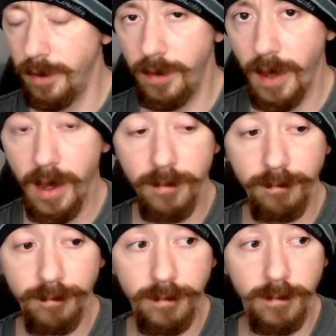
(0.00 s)
That
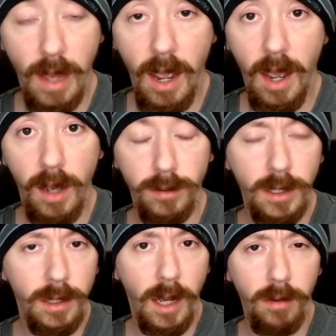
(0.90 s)

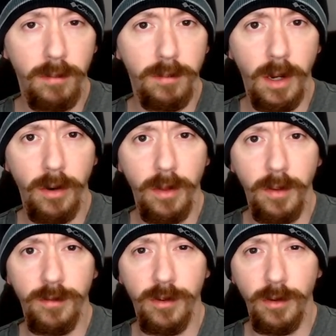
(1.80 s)
well, I don't I don't know that
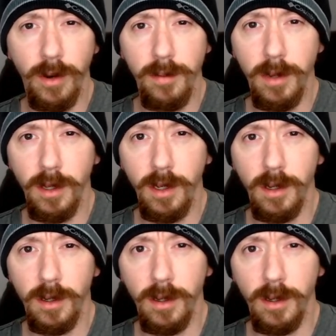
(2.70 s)
we've sold any Milly.